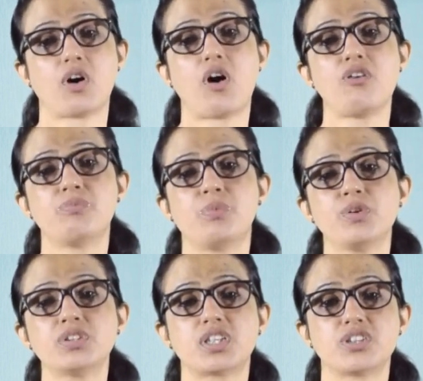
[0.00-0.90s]
of
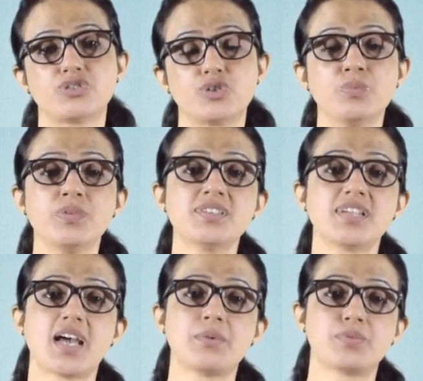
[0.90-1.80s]
both consumers
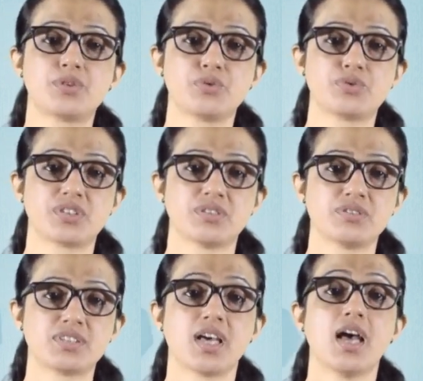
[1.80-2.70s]
and
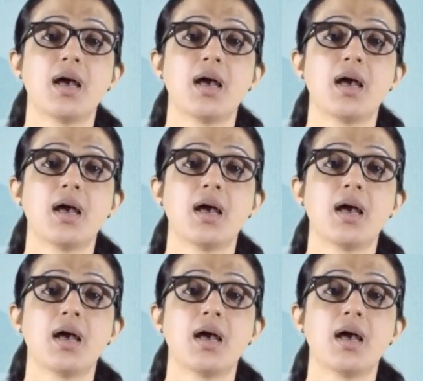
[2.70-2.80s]
producers